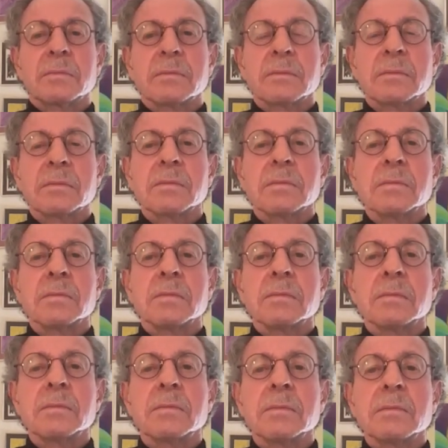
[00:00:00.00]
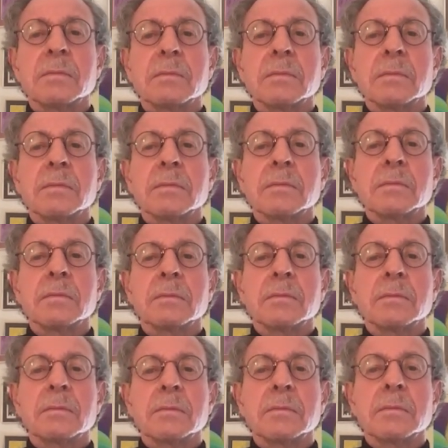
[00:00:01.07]

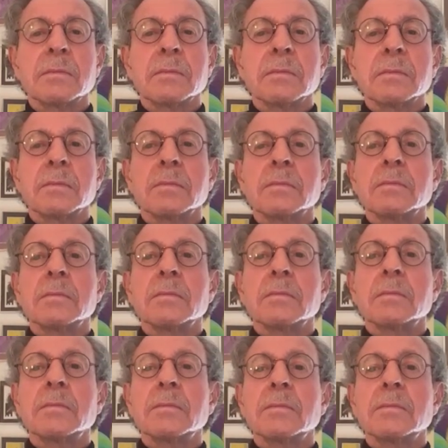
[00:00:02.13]
The person shown says nothing.